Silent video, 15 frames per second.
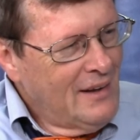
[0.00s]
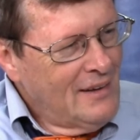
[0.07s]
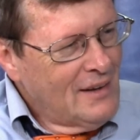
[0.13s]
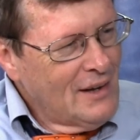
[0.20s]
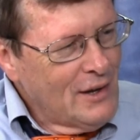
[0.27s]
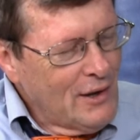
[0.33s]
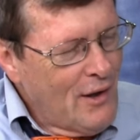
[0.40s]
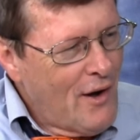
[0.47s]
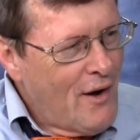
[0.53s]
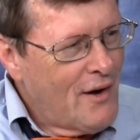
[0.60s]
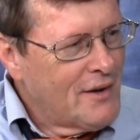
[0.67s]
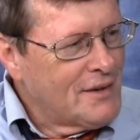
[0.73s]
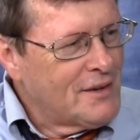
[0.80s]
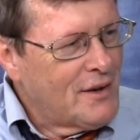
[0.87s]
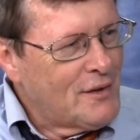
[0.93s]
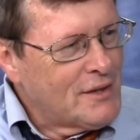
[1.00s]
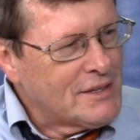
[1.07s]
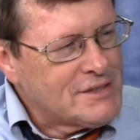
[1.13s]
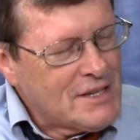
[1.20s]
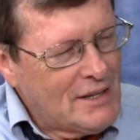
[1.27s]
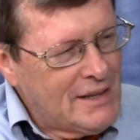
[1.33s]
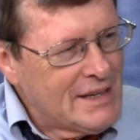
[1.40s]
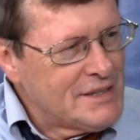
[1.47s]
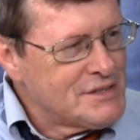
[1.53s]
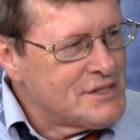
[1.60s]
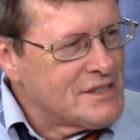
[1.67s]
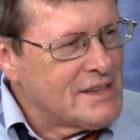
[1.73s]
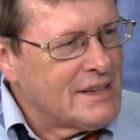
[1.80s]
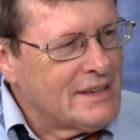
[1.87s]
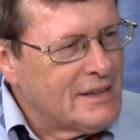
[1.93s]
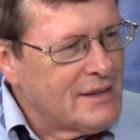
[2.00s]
law and all this cleansing yeah.